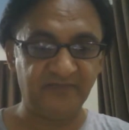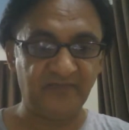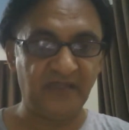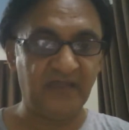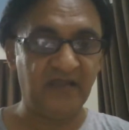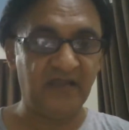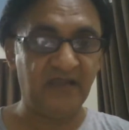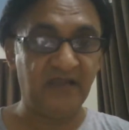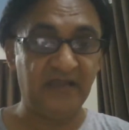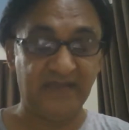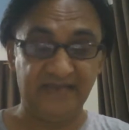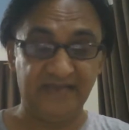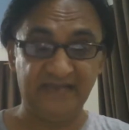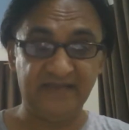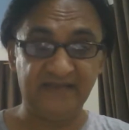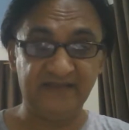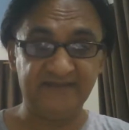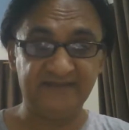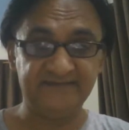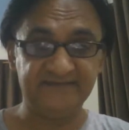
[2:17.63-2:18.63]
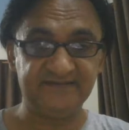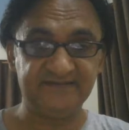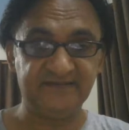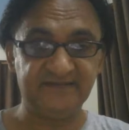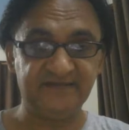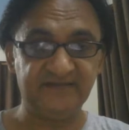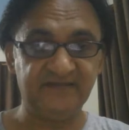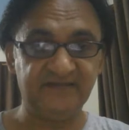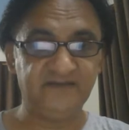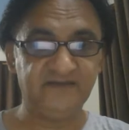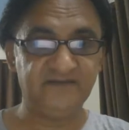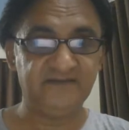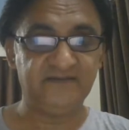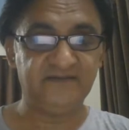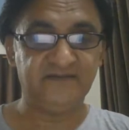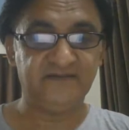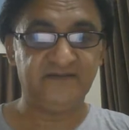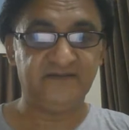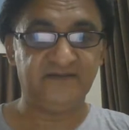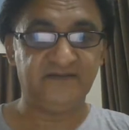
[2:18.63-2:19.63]
analyze
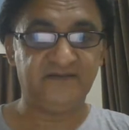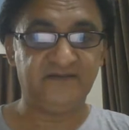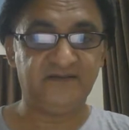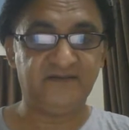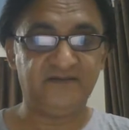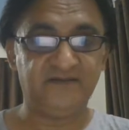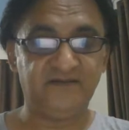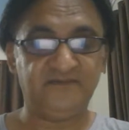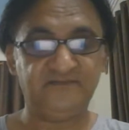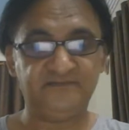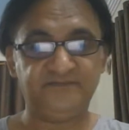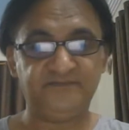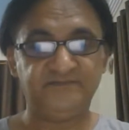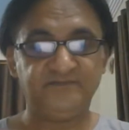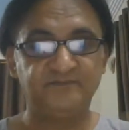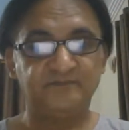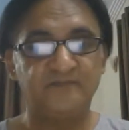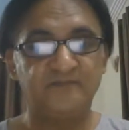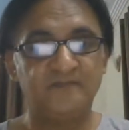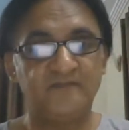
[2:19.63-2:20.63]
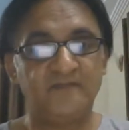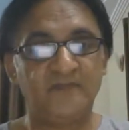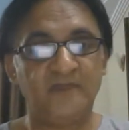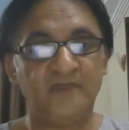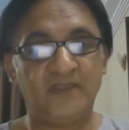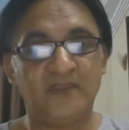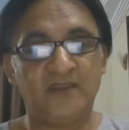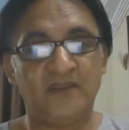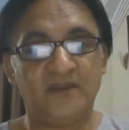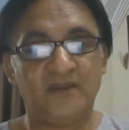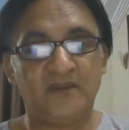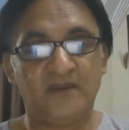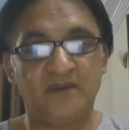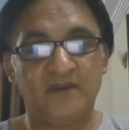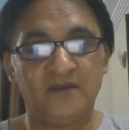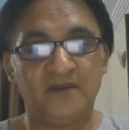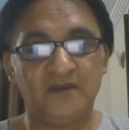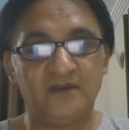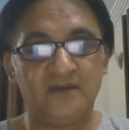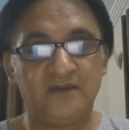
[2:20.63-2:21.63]
uh,
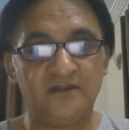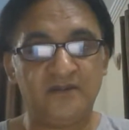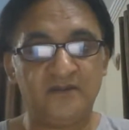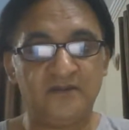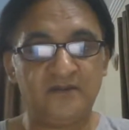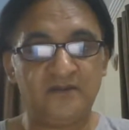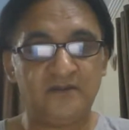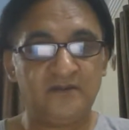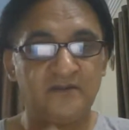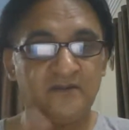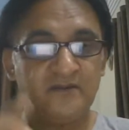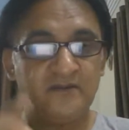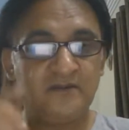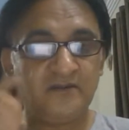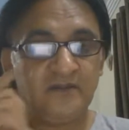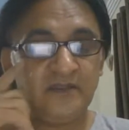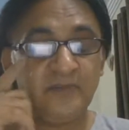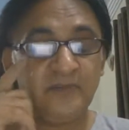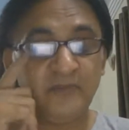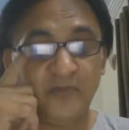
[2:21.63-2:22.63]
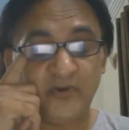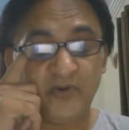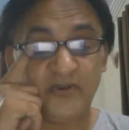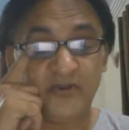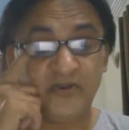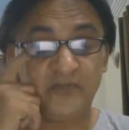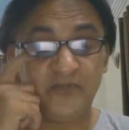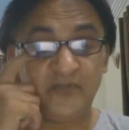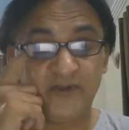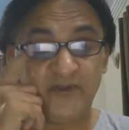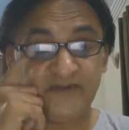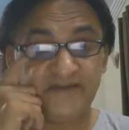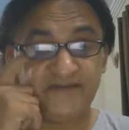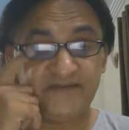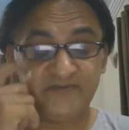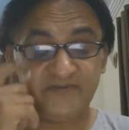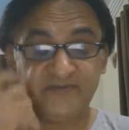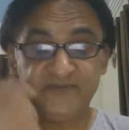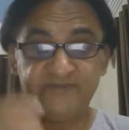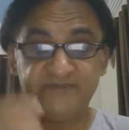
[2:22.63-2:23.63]
the important
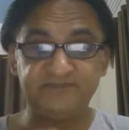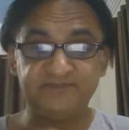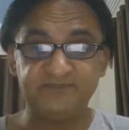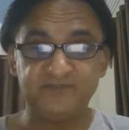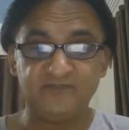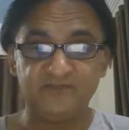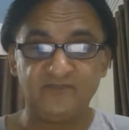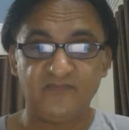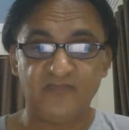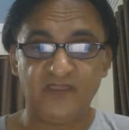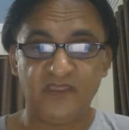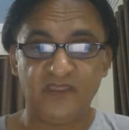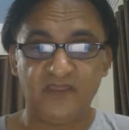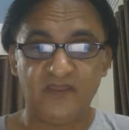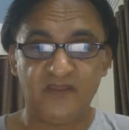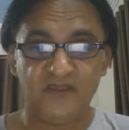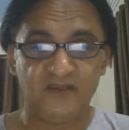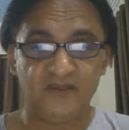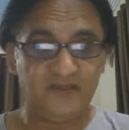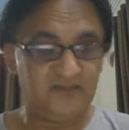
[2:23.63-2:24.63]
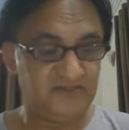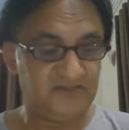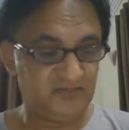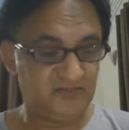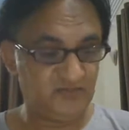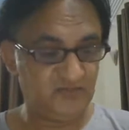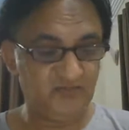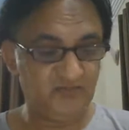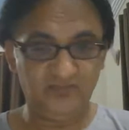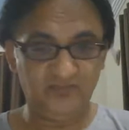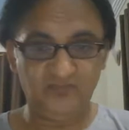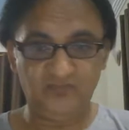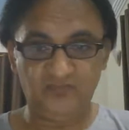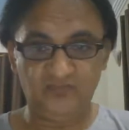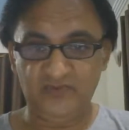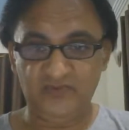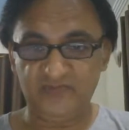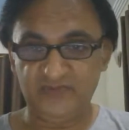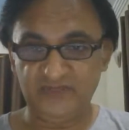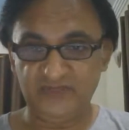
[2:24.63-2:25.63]
points. Okay, so
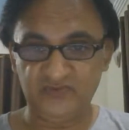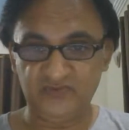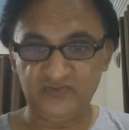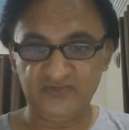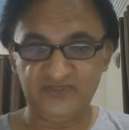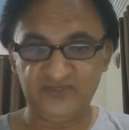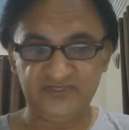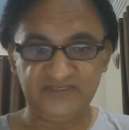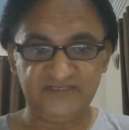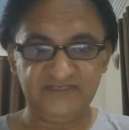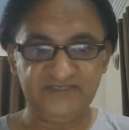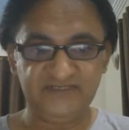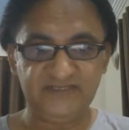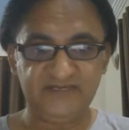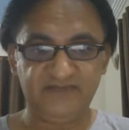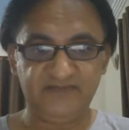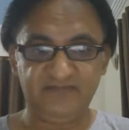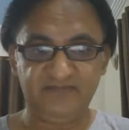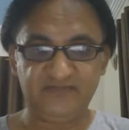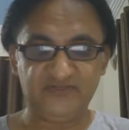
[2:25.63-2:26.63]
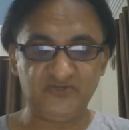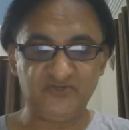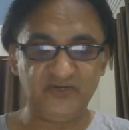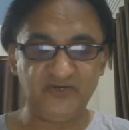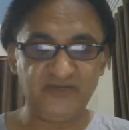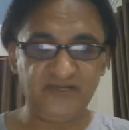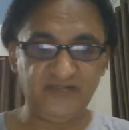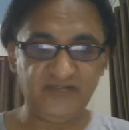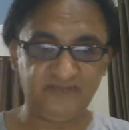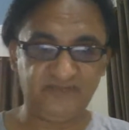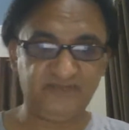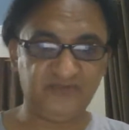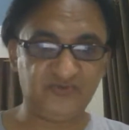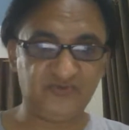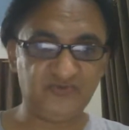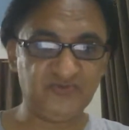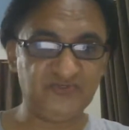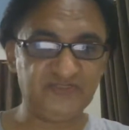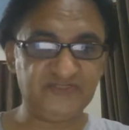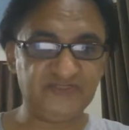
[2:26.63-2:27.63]
what were the questions? That the majority of the
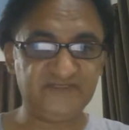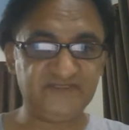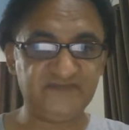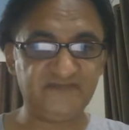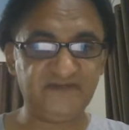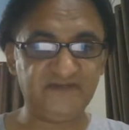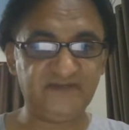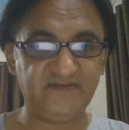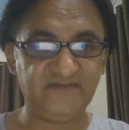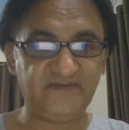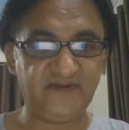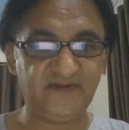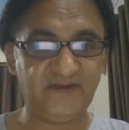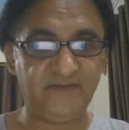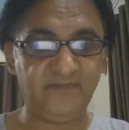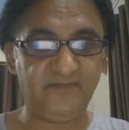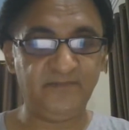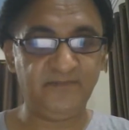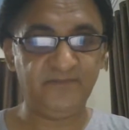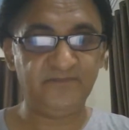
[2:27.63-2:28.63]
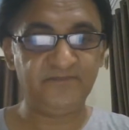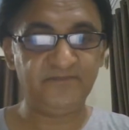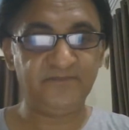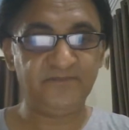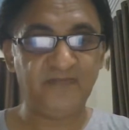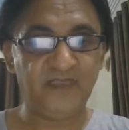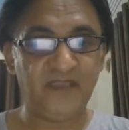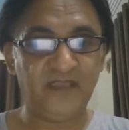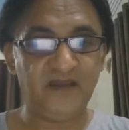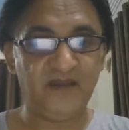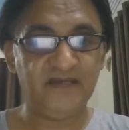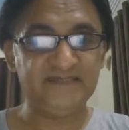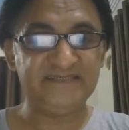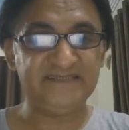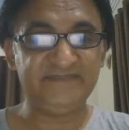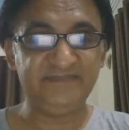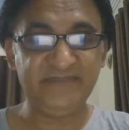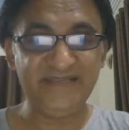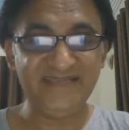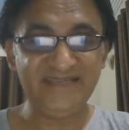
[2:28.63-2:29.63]
questions were from
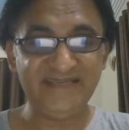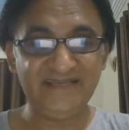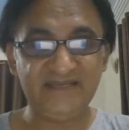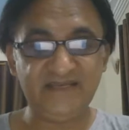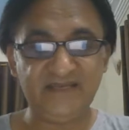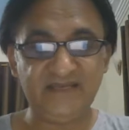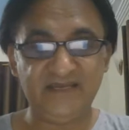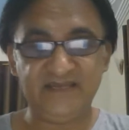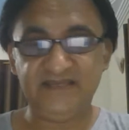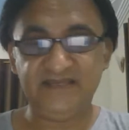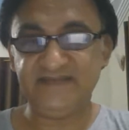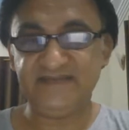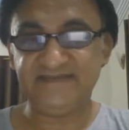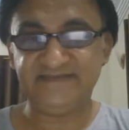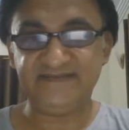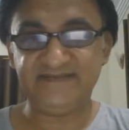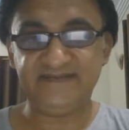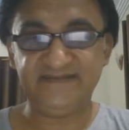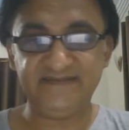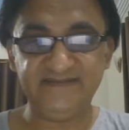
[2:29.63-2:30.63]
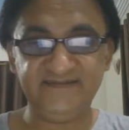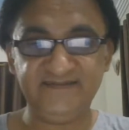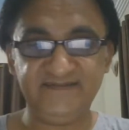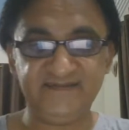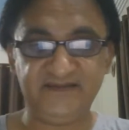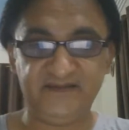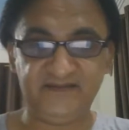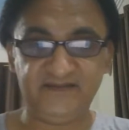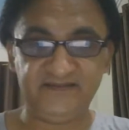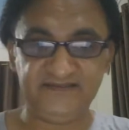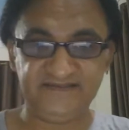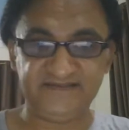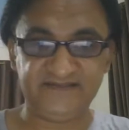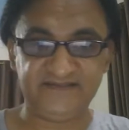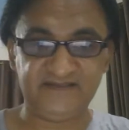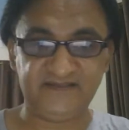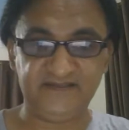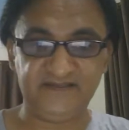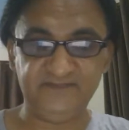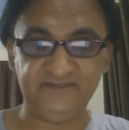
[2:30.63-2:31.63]
speaking and listening this
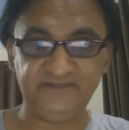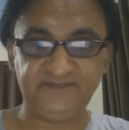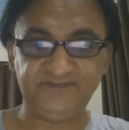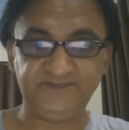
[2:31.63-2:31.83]
time.